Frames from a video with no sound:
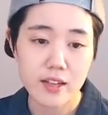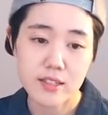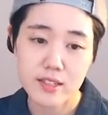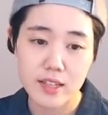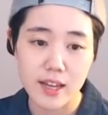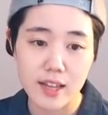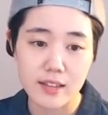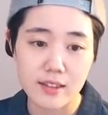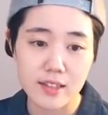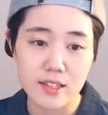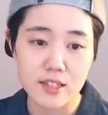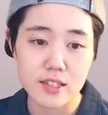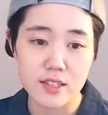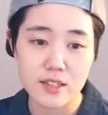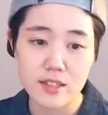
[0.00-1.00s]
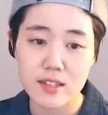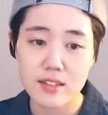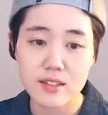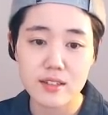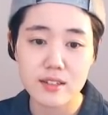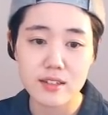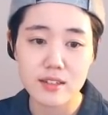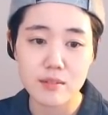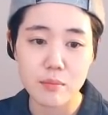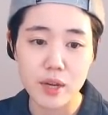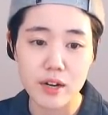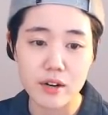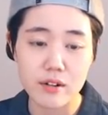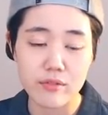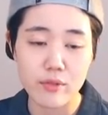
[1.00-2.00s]
said this is a little
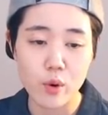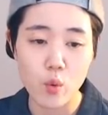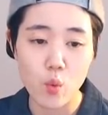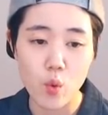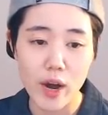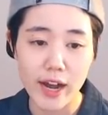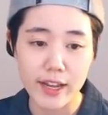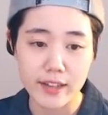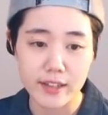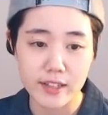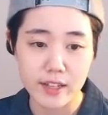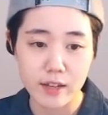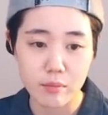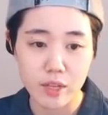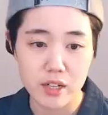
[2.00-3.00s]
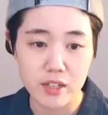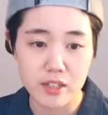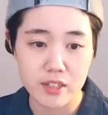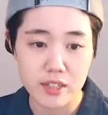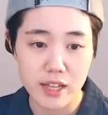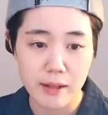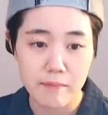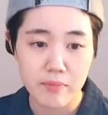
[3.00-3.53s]
better for white because